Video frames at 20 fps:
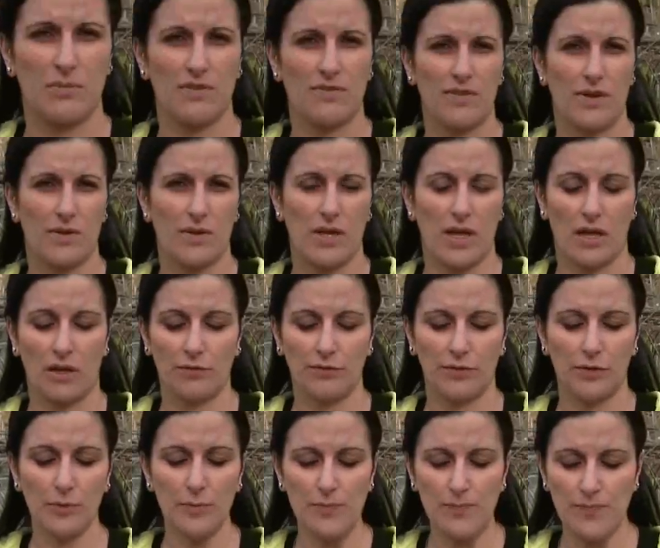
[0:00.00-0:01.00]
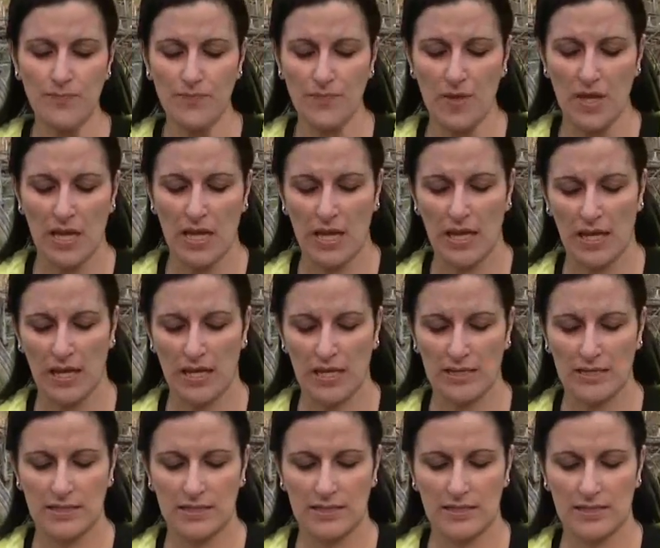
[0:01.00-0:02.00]
can be very helpful.
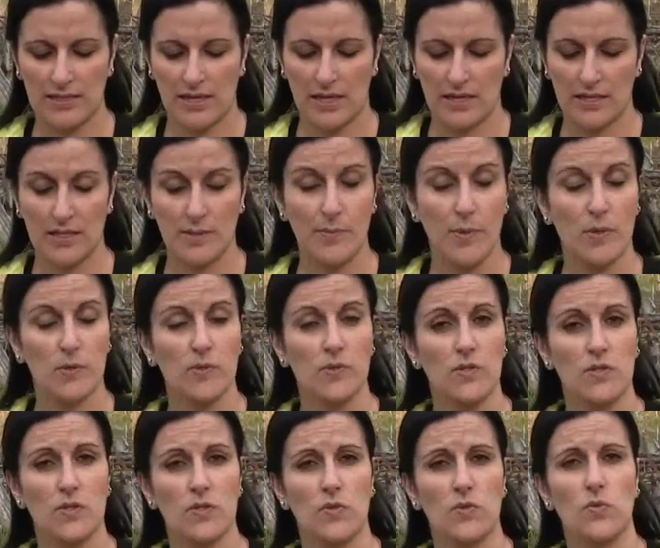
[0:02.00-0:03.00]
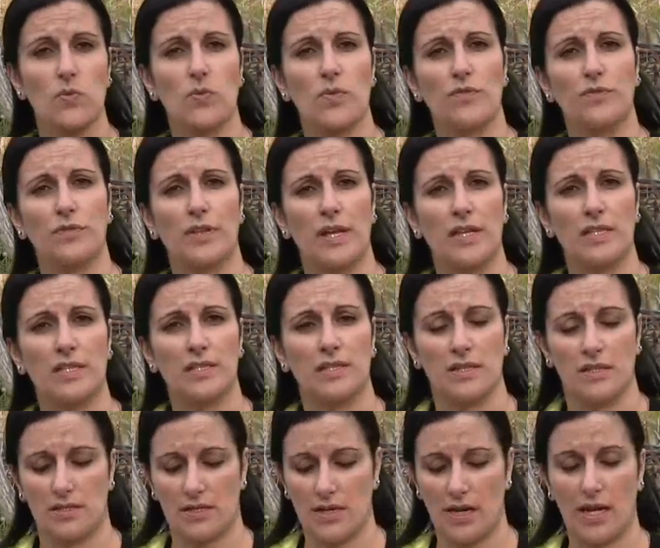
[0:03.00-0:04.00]
It's supposed to
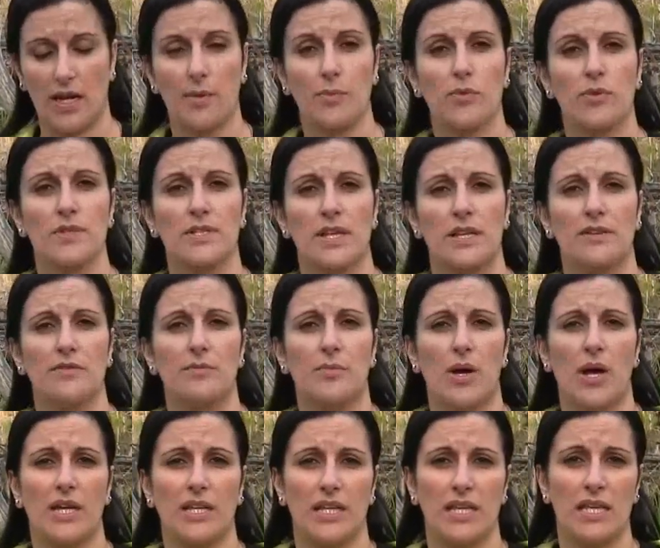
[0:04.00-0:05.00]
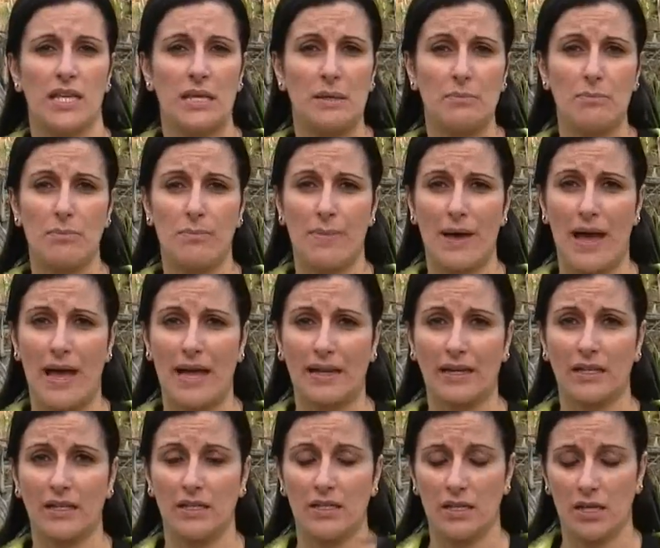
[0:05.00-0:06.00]
reflect 90% of body heat
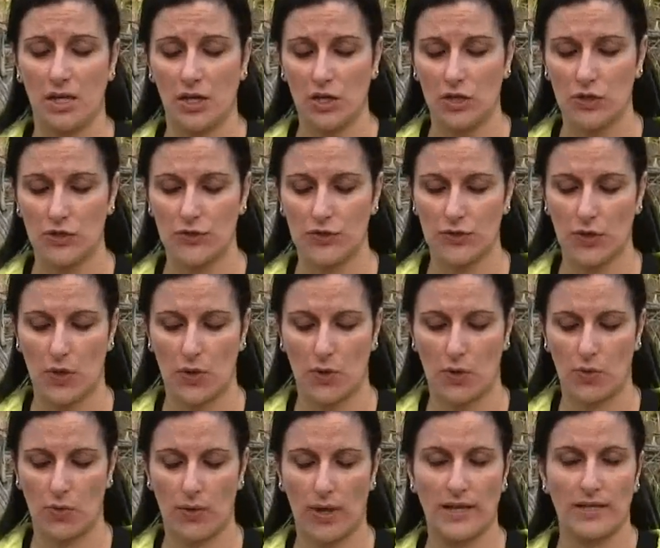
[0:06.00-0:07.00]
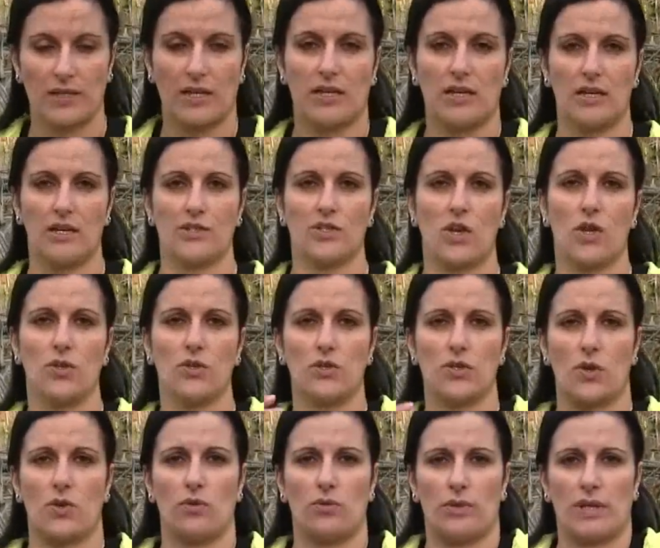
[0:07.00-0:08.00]
back. So, and it's
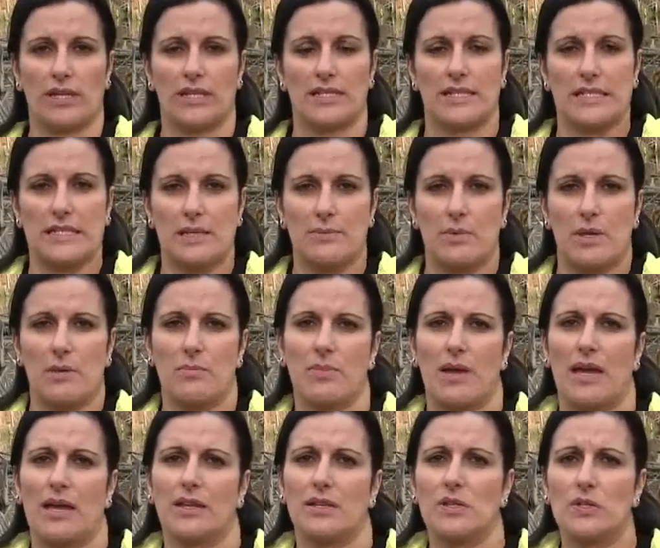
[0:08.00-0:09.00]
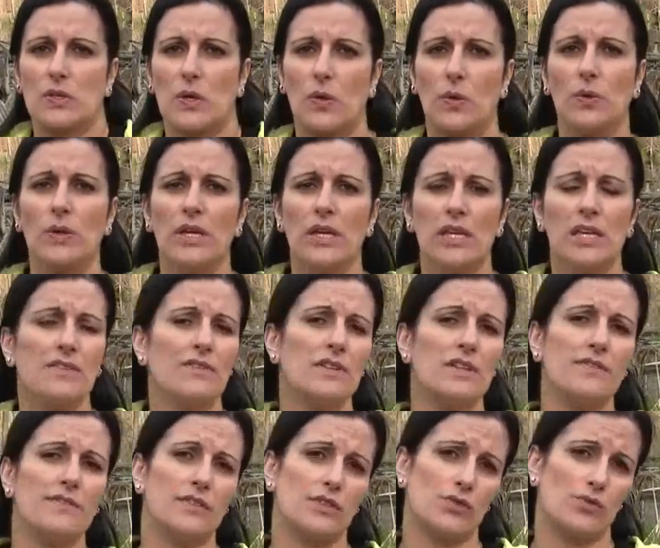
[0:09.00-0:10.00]
also like a sleeping bag. So even
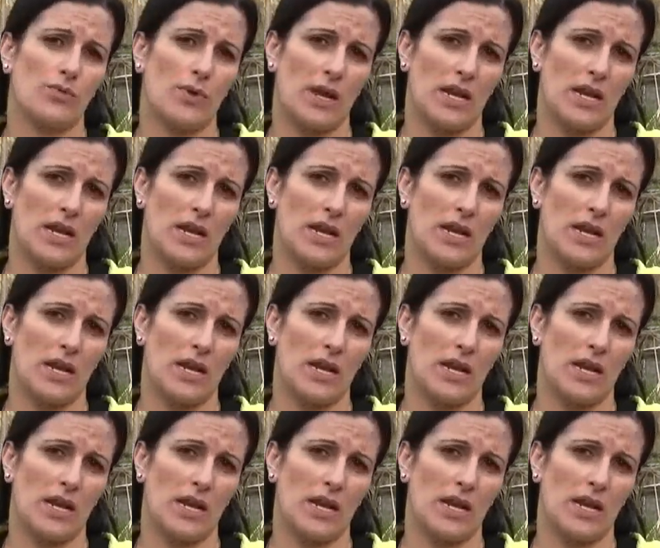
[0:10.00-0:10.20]
if it's